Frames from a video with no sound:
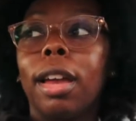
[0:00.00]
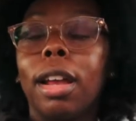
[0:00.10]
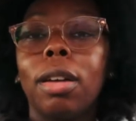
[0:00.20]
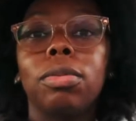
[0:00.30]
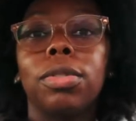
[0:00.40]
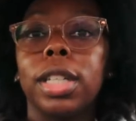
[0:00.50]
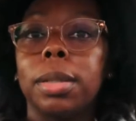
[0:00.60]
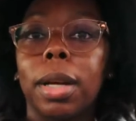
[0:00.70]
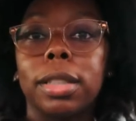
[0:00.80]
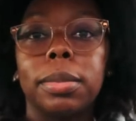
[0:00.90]
And I'm really
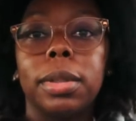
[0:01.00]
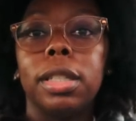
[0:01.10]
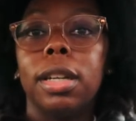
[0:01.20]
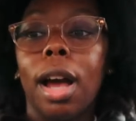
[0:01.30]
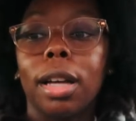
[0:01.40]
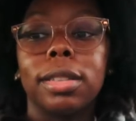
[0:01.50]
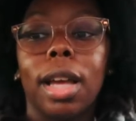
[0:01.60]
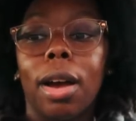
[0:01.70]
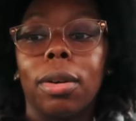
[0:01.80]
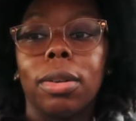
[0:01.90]
about to be knocked
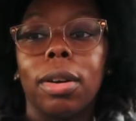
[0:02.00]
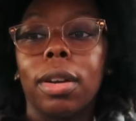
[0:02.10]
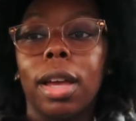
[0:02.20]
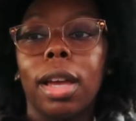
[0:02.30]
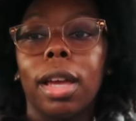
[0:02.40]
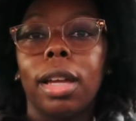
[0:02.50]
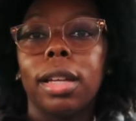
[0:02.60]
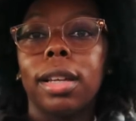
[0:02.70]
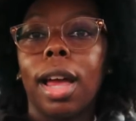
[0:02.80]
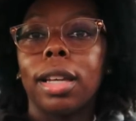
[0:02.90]
out,
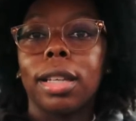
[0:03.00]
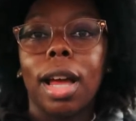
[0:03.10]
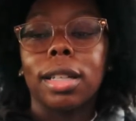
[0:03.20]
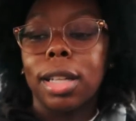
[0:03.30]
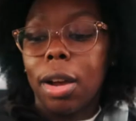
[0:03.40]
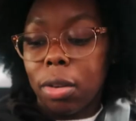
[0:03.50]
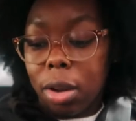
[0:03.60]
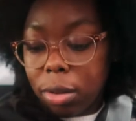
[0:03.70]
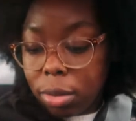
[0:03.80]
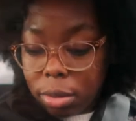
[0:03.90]
okay? Like knocked out
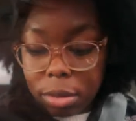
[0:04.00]
cold.